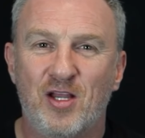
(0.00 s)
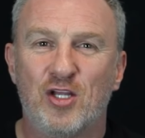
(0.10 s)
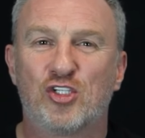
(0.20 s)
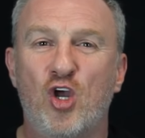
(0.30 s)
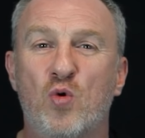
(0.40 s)

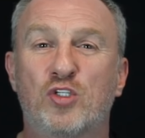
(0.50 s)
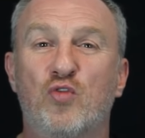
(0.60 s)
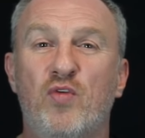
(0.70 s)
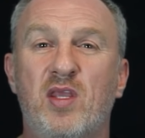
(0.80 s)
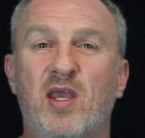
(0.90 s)
So to
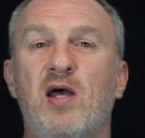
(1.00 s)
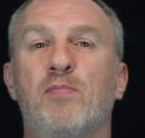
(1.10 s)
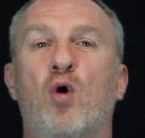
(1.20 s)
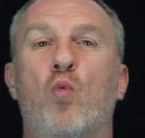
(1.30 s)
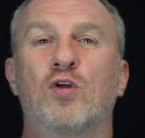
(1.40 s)

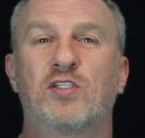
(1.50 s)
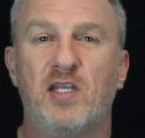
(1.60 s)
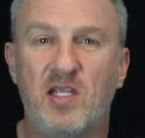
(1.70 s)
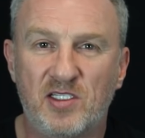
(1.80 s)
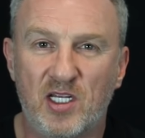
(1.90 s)
recap, what's the
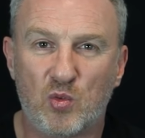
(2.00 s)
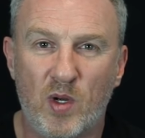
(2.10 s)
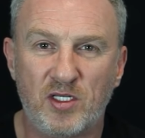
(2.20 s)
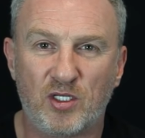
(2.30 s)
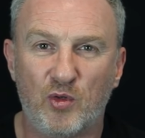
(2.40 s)
easiest
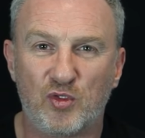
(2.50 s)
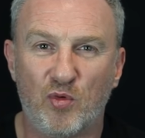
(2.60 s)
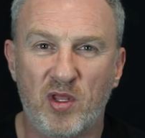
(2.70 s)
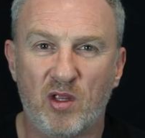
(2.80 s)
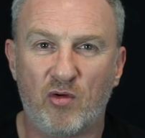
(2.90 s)
way to lose
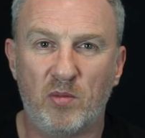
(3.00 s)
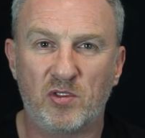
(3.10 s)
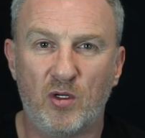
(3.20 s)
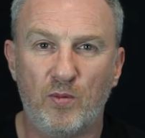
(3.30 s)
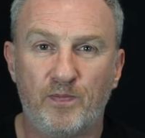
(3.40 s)
money in
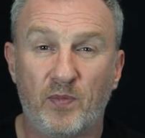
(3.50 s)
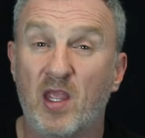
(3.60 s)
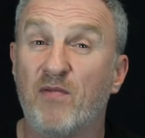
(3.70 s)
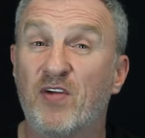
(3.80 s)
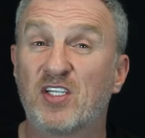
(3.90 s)
crypto?
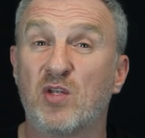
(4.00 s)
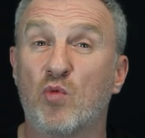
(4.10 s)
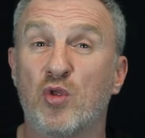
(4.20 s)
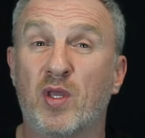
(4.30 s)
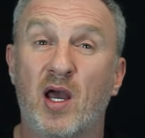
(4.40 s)
Invest in
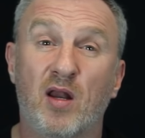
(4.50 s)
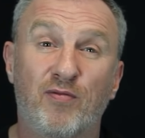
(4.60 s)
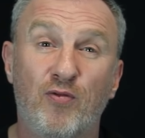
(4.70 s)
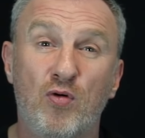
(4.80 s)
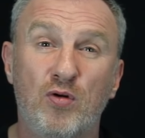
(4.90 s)
what you can't
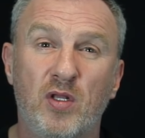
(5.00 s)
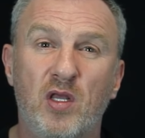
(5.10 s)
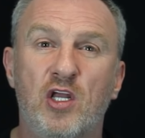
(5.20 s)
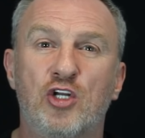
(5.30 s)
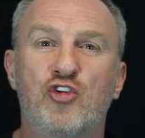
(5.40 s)
afford,
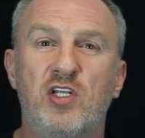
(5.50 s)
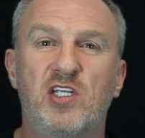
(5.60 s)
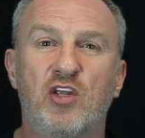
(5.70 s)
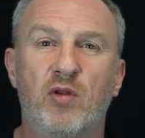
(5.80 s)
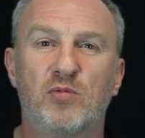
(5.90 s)

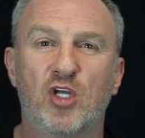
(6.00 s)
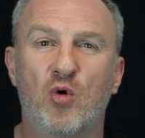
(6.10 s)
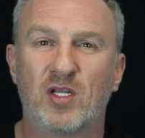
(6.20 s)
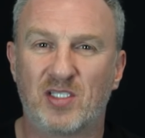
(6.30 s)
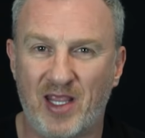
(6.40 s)
treating crypto
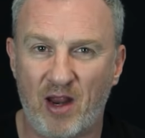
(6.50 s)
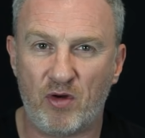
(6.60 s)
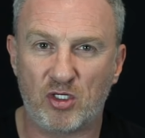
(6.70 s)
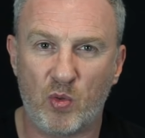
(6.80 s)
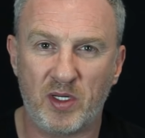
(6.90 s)
as a
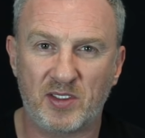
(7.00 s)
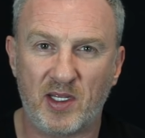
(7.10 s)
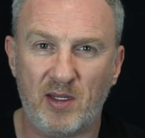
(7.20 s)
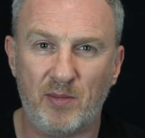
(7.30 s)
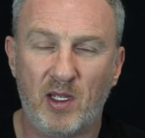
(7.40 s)
get-rich-quick
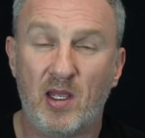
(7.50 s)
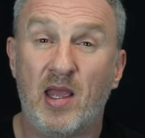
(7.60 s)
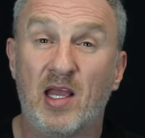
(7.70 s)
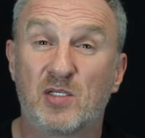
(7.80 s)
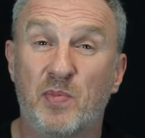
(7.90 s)
scheme,
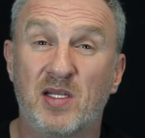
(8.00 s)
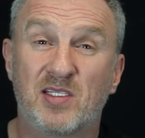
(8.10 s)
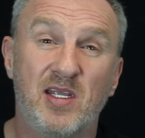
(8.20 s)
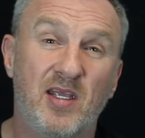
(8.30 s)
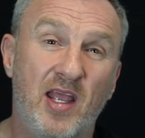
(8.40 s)

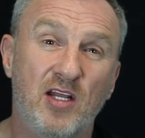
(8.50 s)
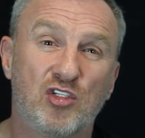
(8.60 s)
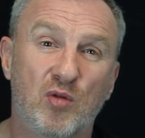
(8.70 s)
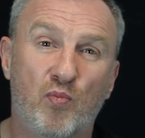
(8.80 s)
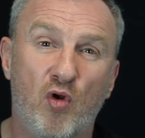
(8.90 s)
expecting
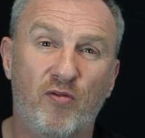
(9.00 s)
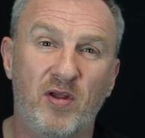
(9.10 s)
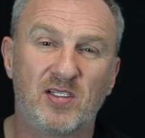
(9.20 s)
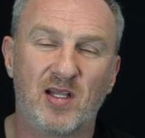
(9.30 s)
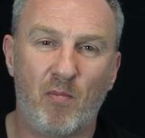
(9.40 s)
instant
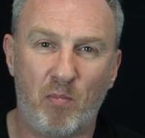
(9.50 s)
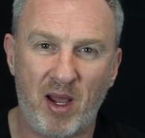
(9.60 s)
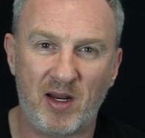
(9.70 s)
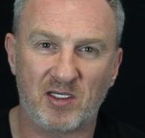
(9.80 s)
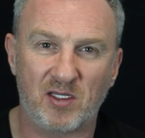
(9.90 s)
profits, and
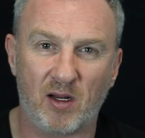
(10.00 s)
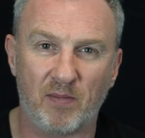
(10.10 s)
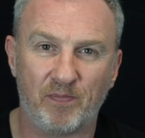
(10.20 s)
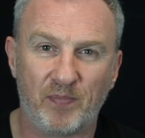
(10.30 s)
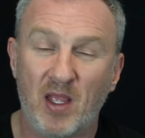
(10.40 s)
panic
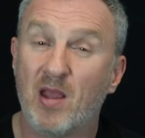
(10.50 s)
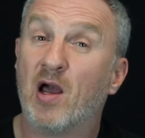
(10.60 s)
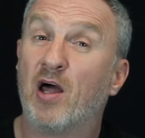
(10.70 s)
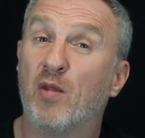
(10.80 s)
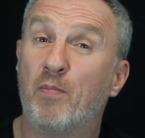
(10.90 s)
selling.
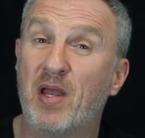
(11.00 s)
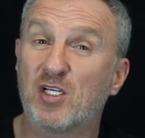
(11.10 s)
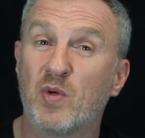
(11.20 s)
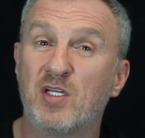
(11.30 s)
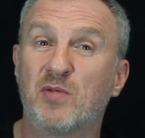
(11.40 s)
And the
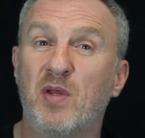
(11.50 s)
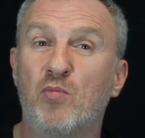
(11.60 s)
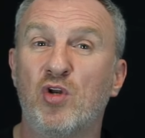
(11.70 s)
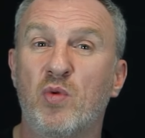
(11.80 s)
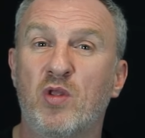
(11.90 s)
best way to make
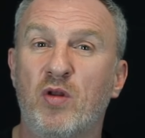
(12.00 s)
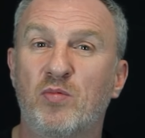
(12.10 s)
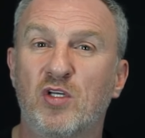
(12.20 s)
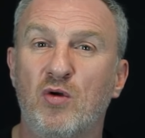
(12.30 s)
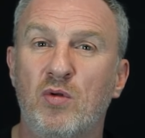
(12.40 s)
money with
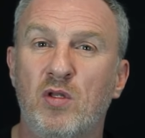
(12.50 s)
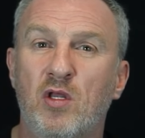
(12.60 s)
crypto: